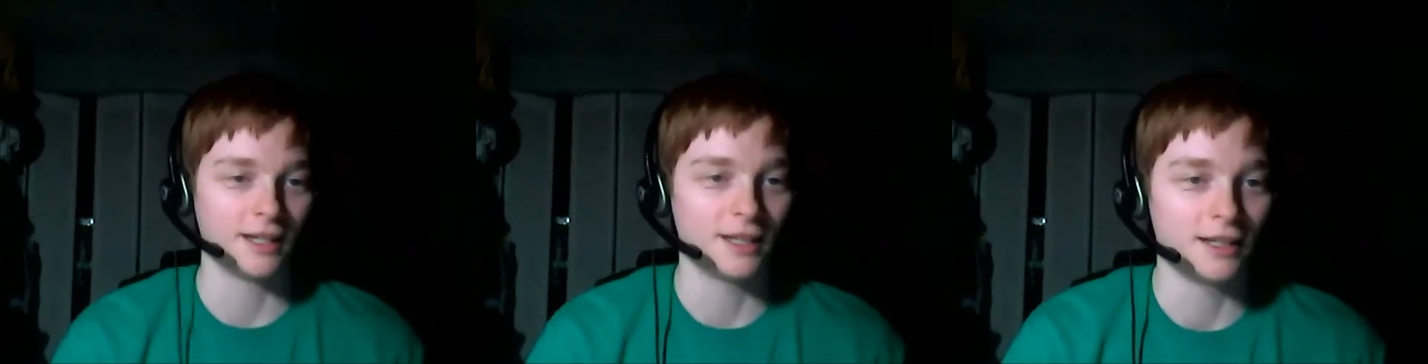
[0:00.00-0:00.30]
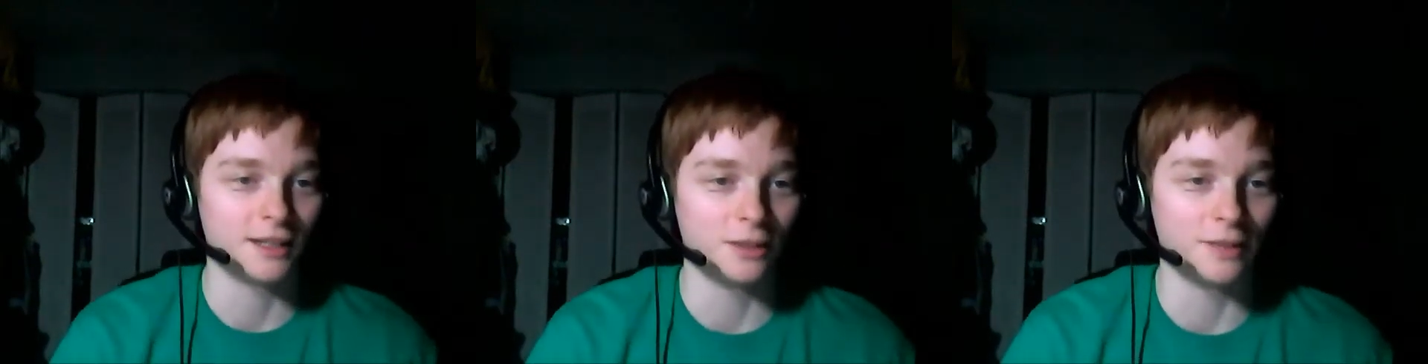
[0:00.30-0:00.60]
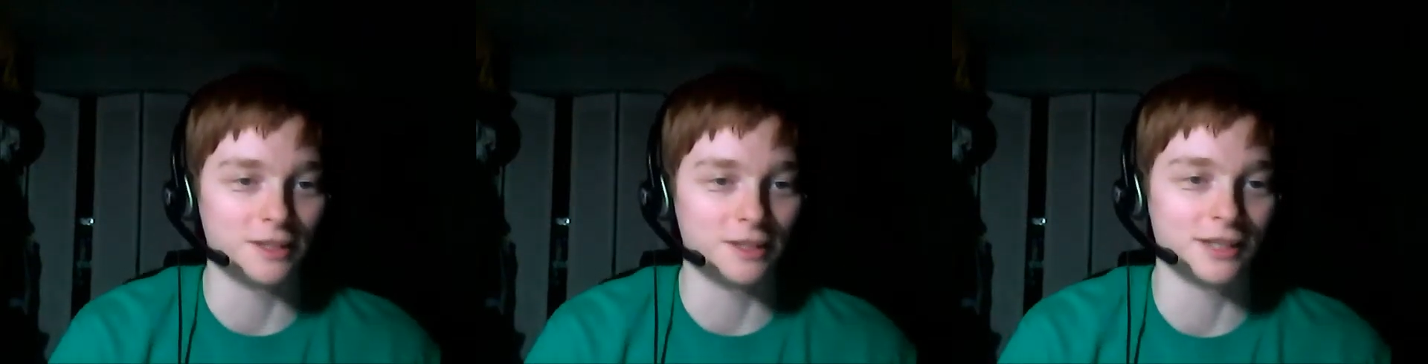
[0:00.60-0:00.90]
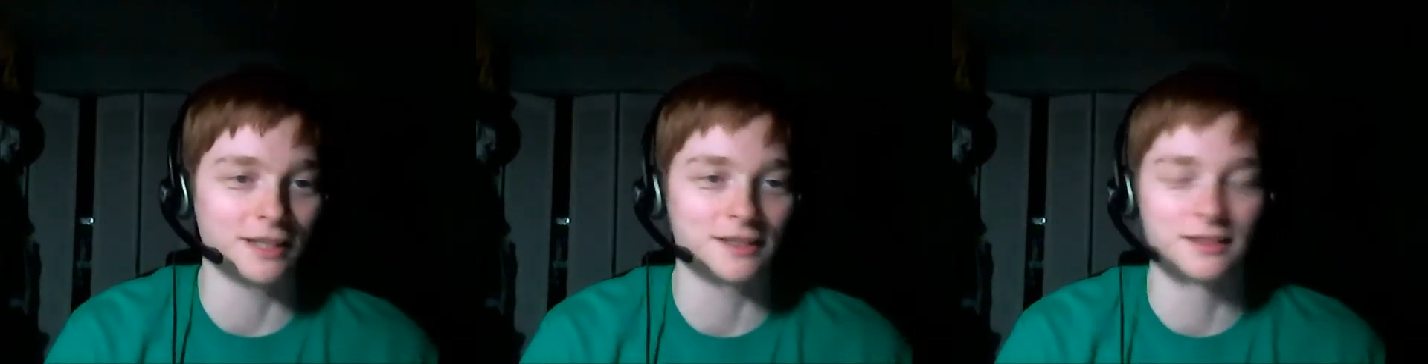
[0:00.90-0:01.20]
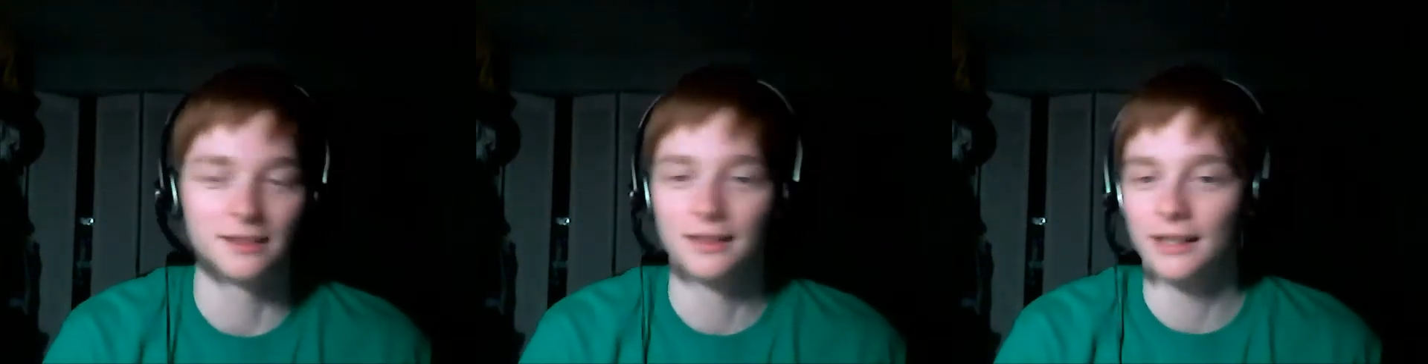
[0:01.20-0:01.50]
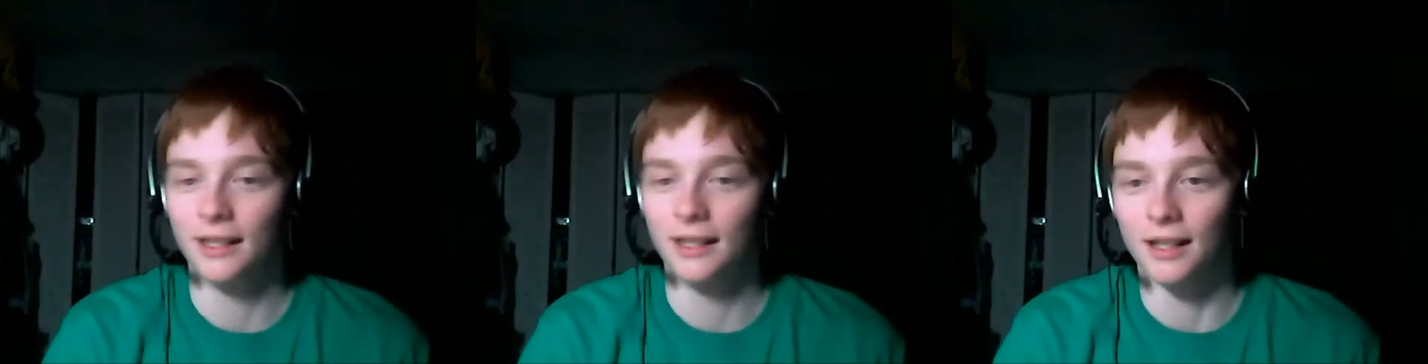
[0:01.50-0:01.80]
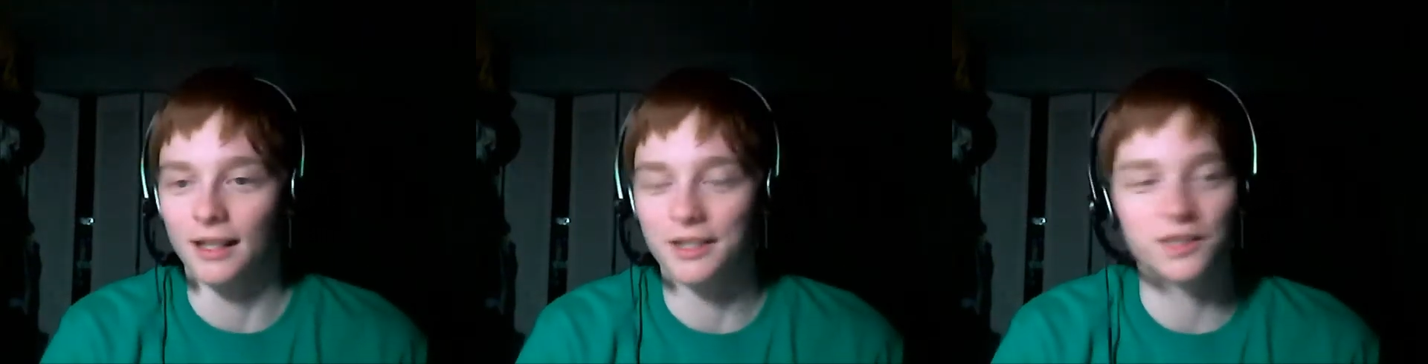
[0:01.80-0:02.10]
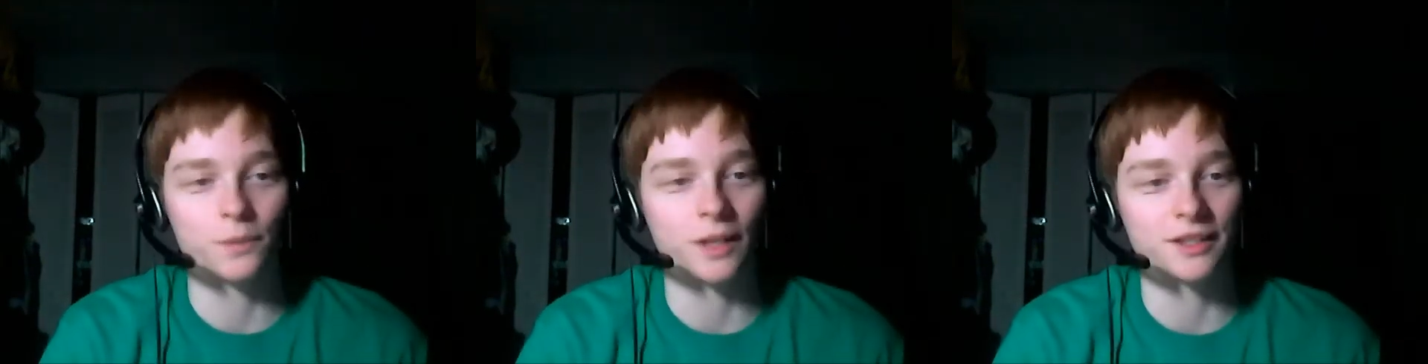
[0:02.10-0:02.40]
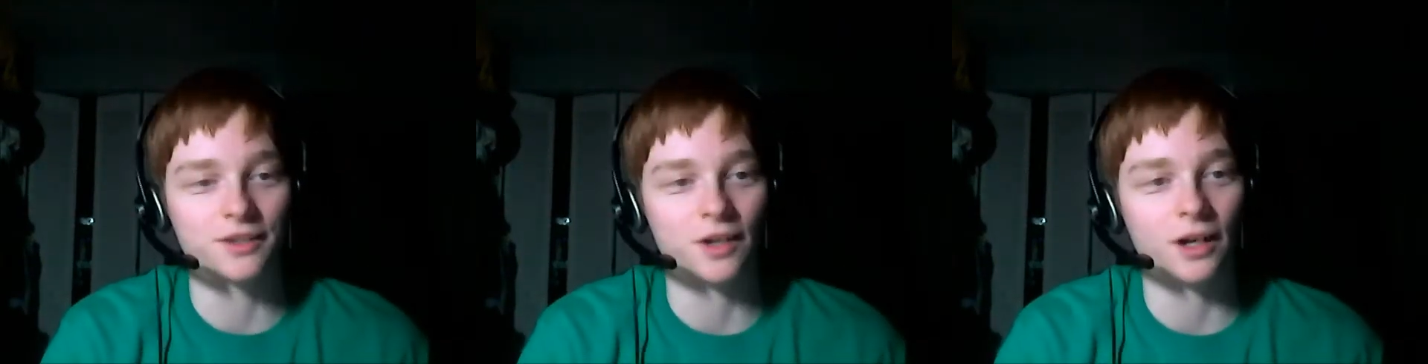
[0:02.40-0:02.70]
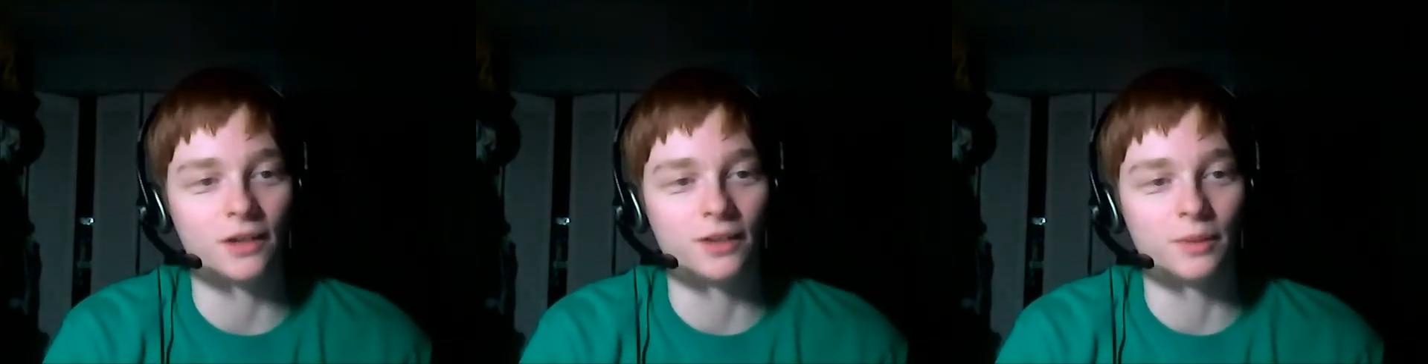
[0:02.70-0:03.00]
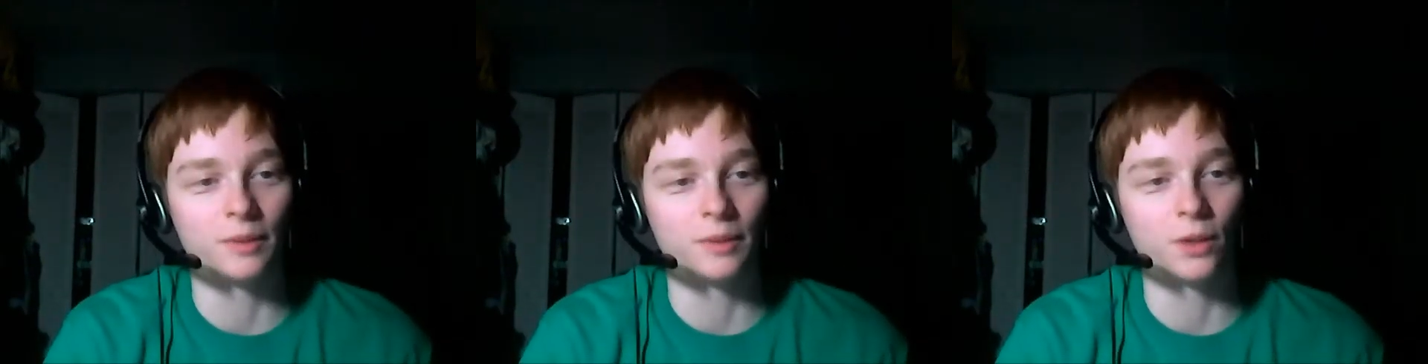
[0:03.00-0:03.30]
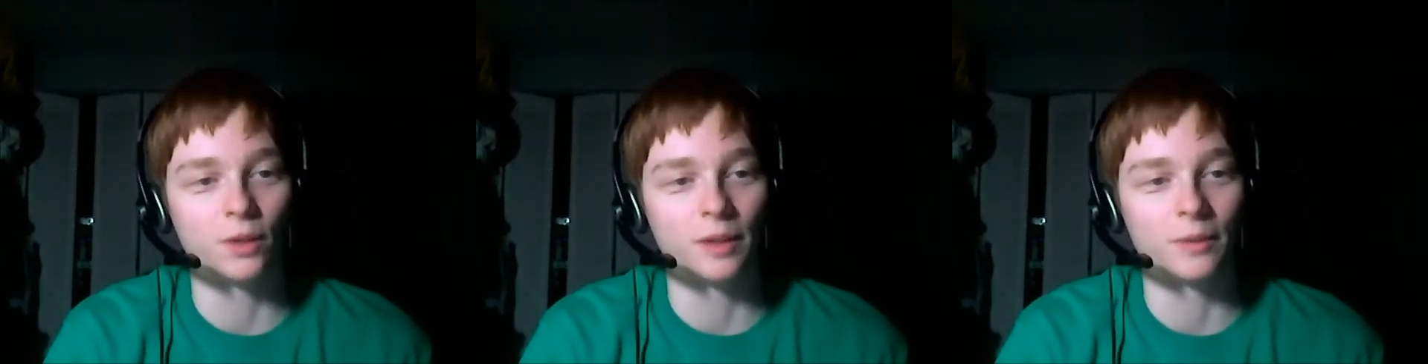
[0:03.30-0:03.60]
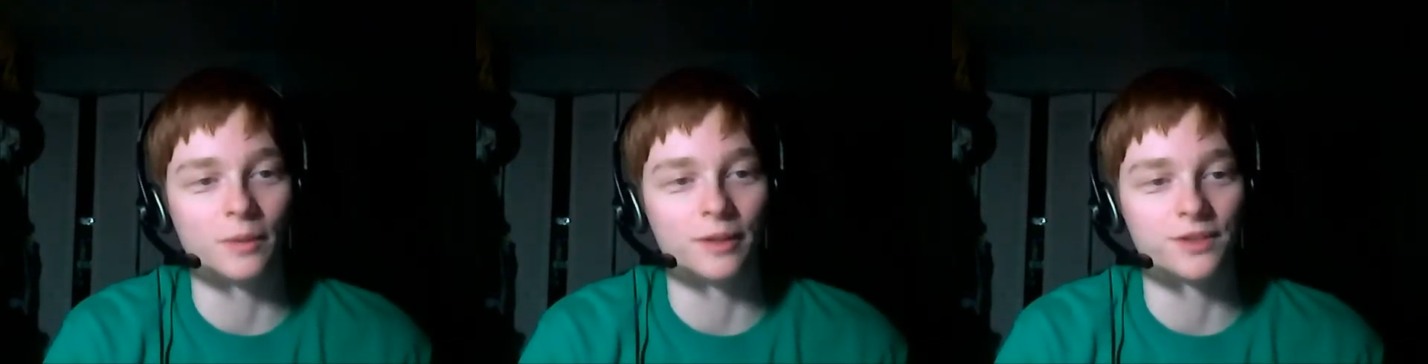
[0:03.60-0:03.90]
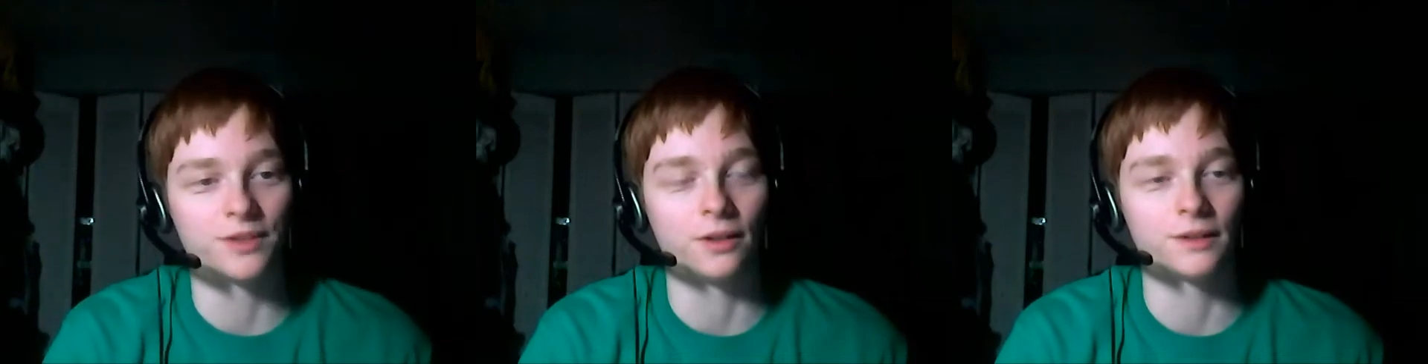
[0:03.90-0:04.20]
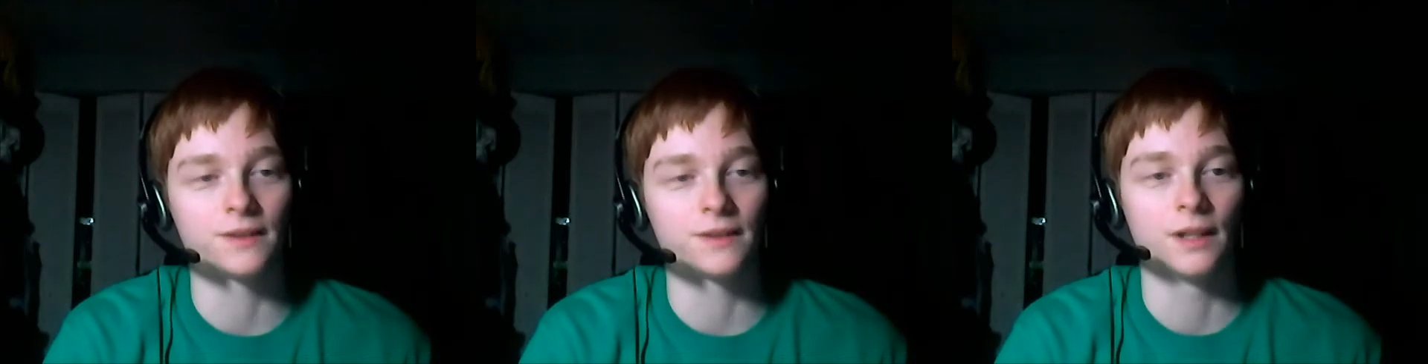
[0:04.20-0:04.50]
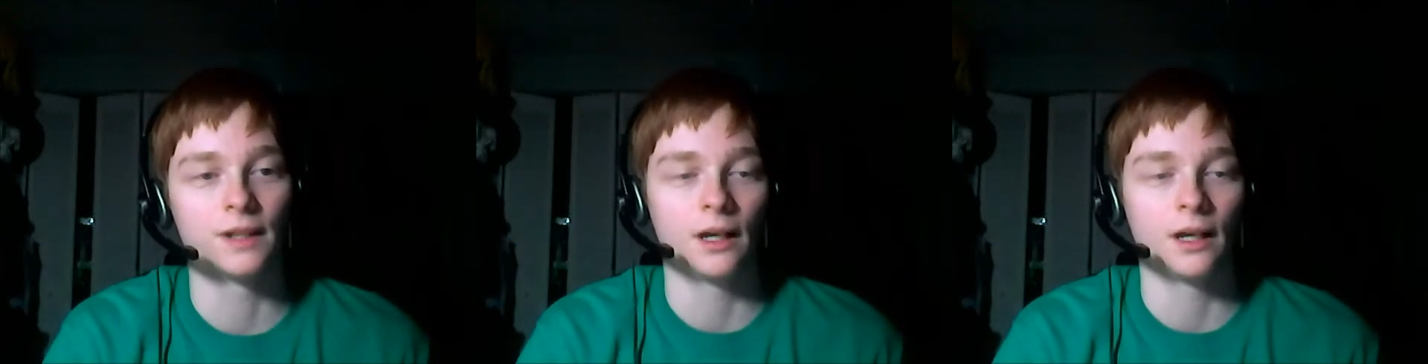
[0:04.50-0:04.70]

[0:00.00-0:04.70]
Hello, Internet. I just wanted to talk a little bit more about my results.